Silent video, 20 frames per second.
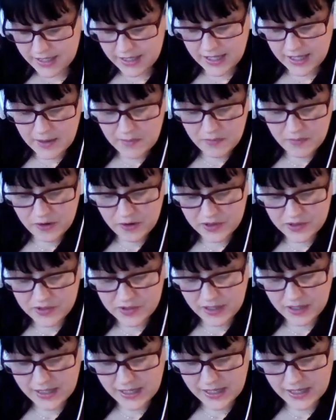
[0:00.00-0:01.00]
the emperor
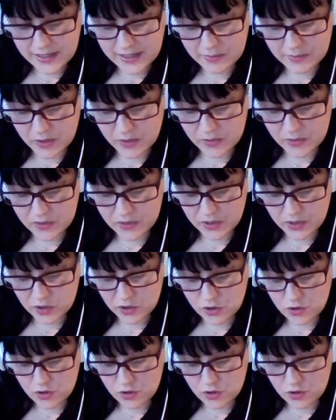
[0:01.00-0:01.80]
sent his most